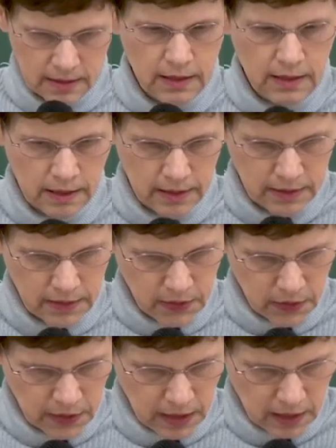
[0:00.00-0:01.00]

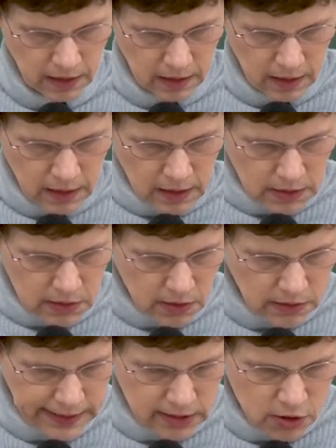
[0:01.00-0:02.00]
Uh-huh, okay.
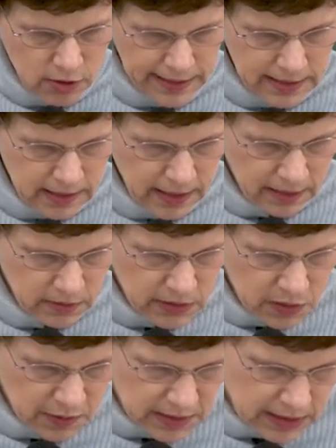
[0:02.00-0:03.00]
So let's try saying
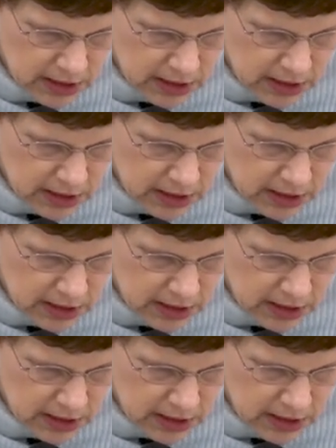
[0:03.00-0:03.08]
those words.